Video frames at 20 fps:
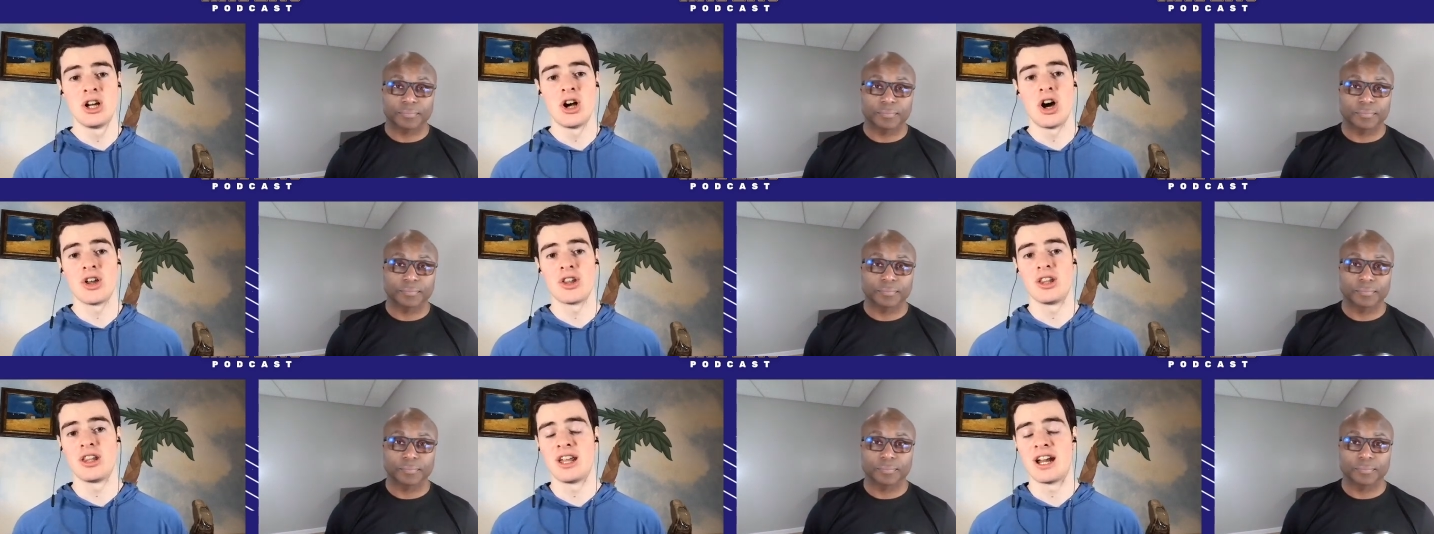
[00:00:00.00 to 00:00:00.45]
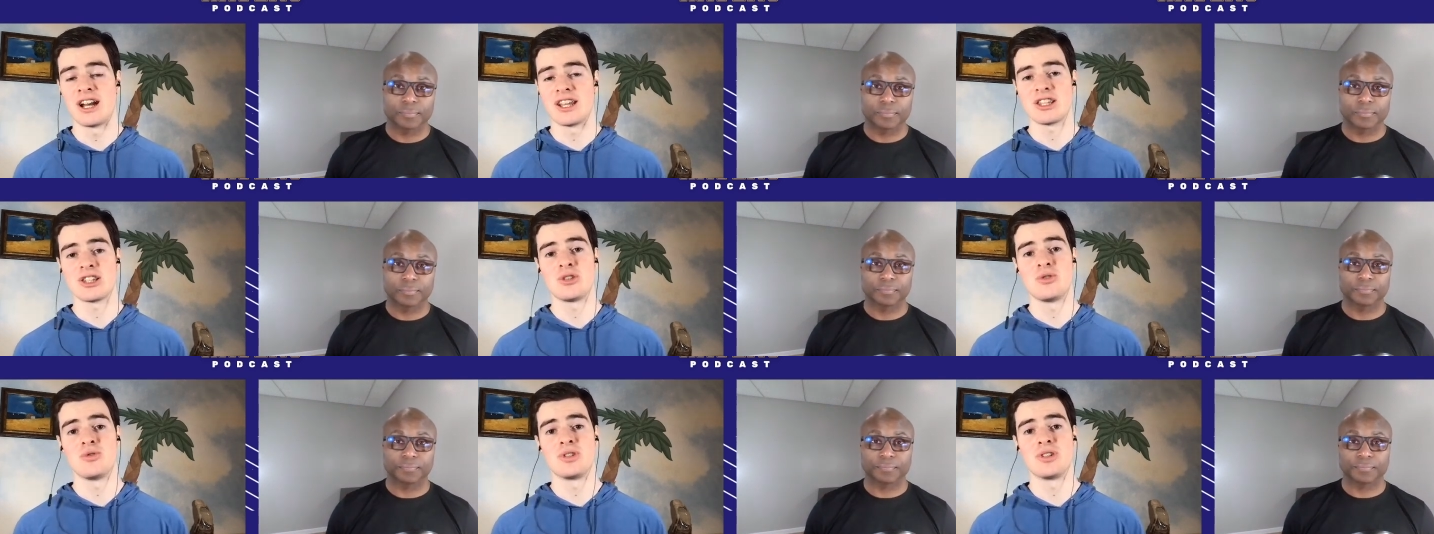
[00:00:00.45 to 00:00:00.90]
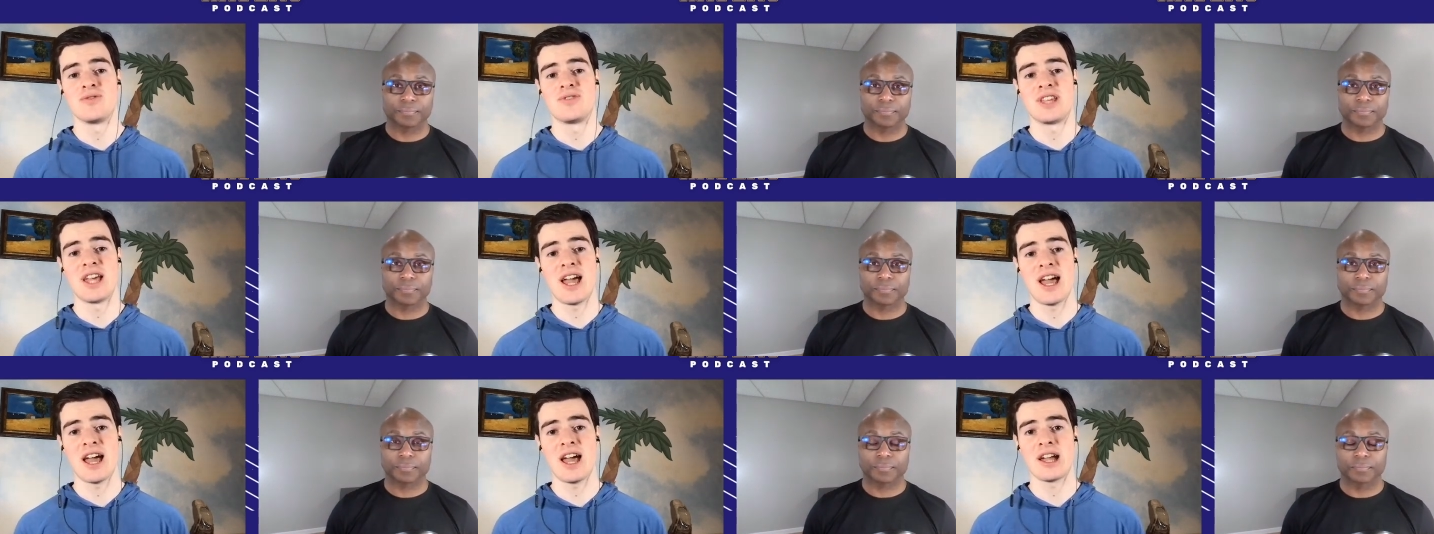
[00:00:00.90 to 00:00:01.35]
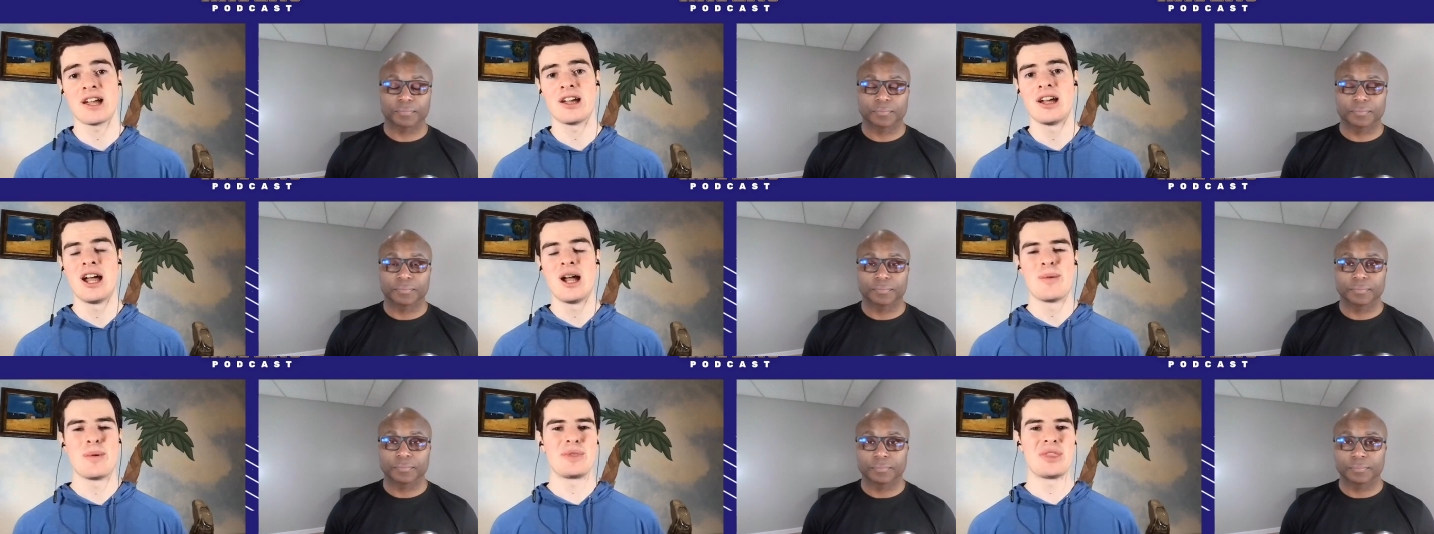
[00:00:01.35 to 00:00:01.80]
Speaker 1: other than an exclusive tag,
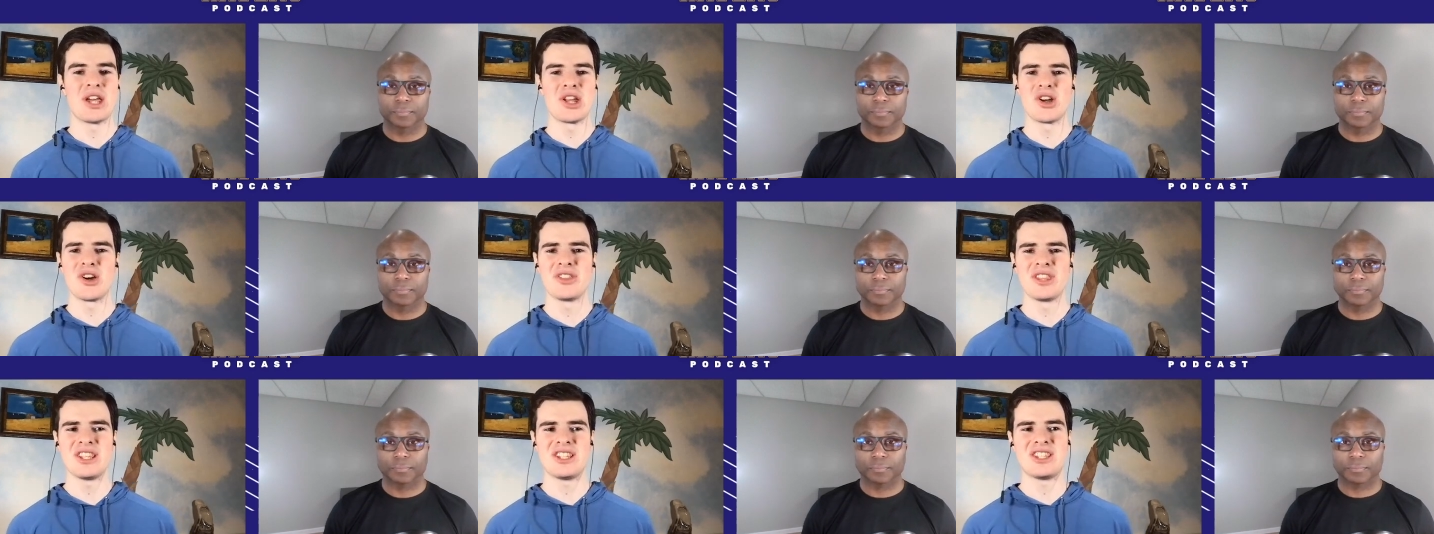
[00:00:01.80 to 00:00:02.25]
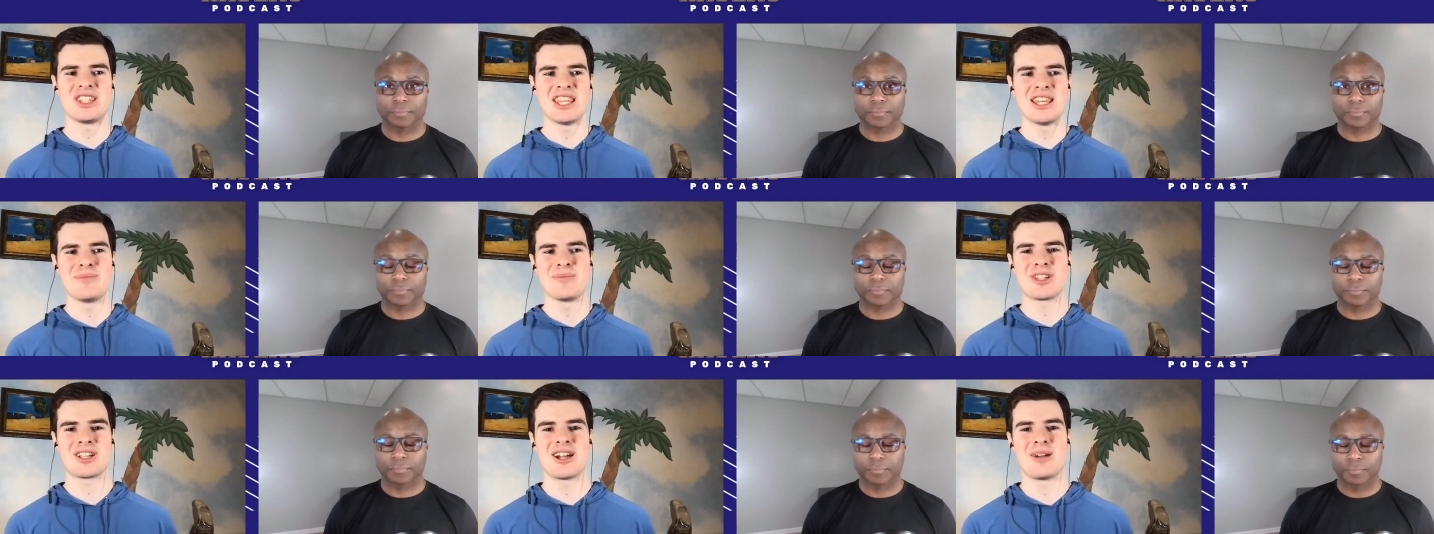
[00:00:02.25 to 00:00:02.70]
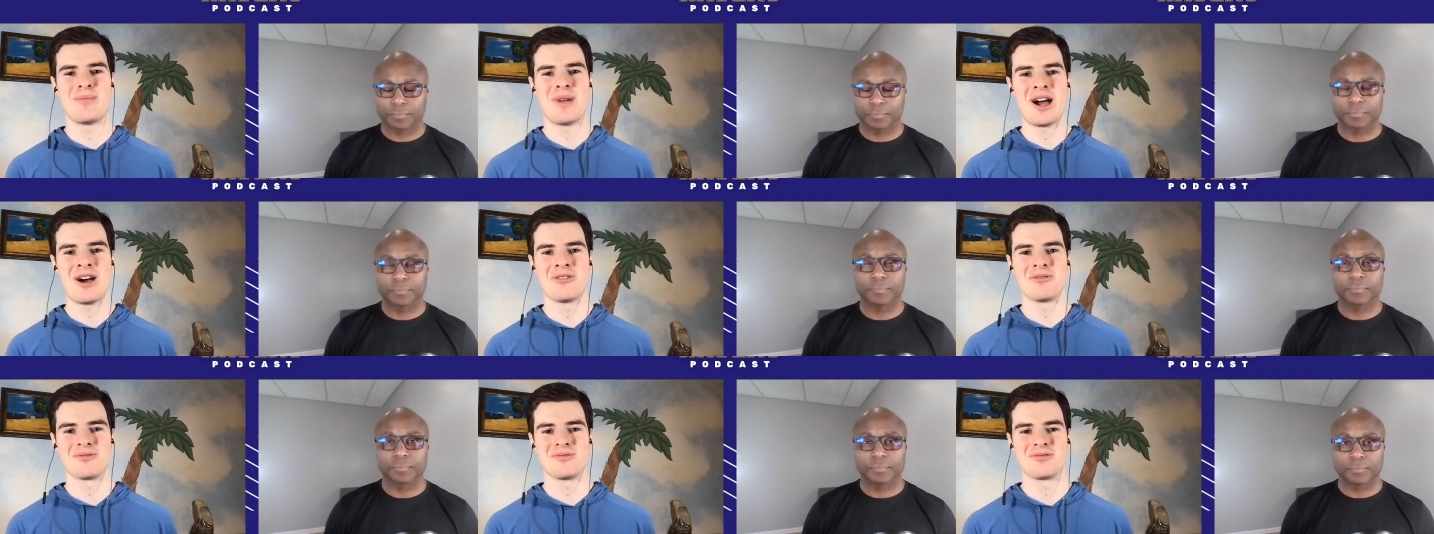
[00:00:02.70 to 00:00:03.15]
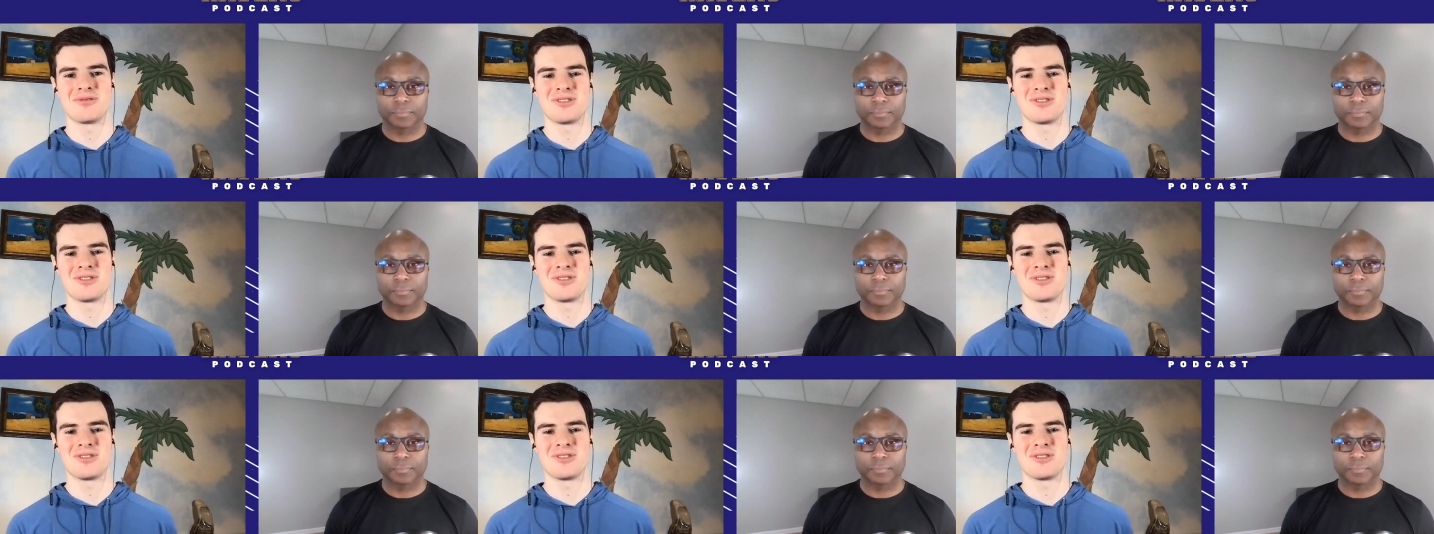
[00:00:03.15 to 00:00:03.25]
but then all these teams come out.